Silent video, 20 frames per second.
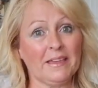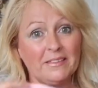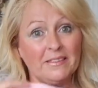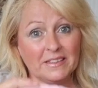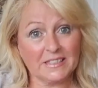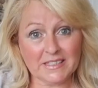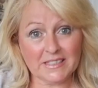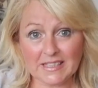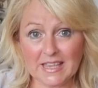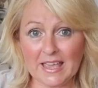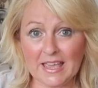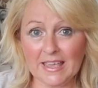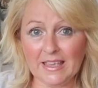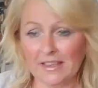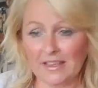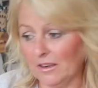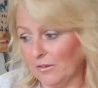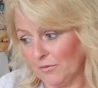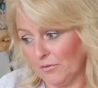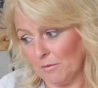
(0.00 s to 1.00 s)
in the sea
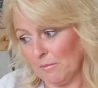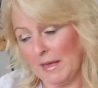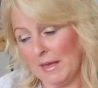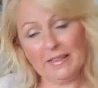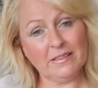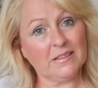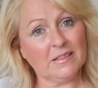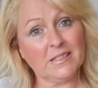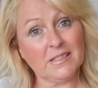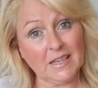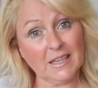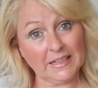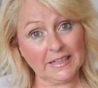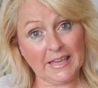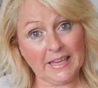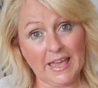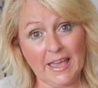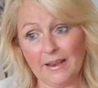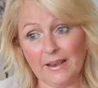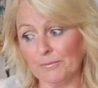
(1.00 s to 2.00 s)
and if I'm out in the sun
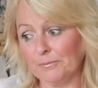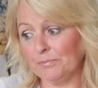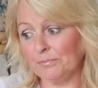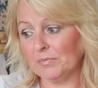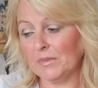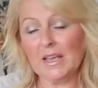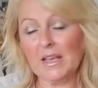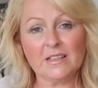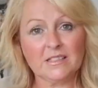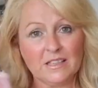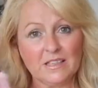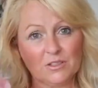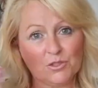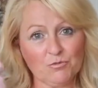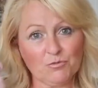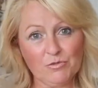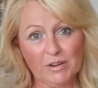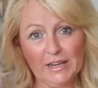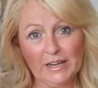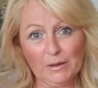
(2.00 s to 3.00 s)
again. So it's
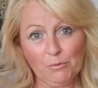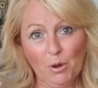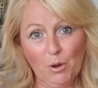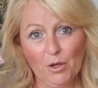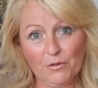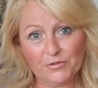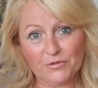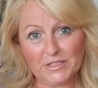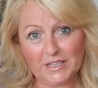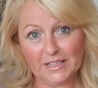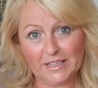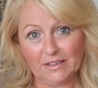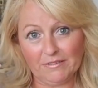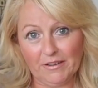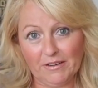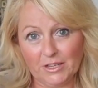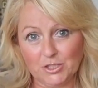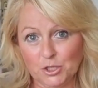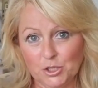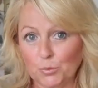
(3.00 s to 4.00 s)
really worth digging
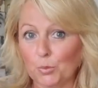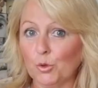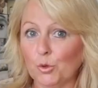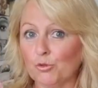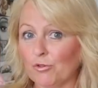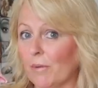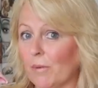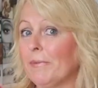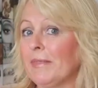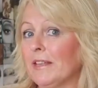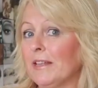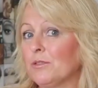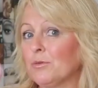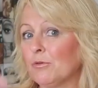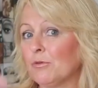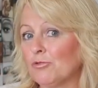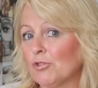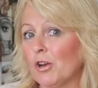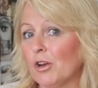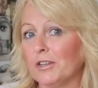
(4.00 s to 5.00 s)
around your wardrobe, and that's what
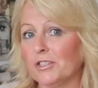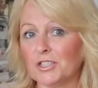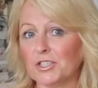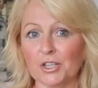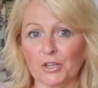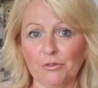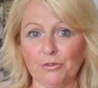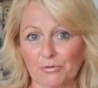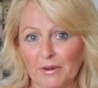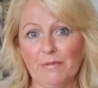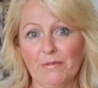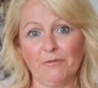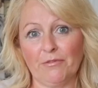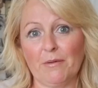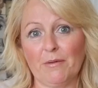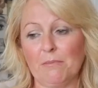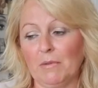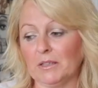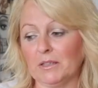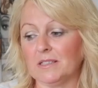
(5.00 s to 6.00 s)
I'm trying to do,
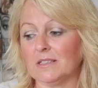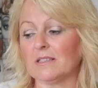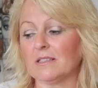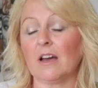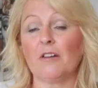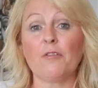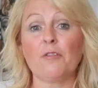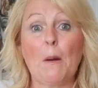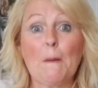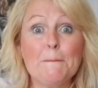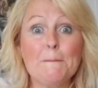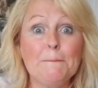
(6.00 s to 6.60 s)
reinvent my stuff.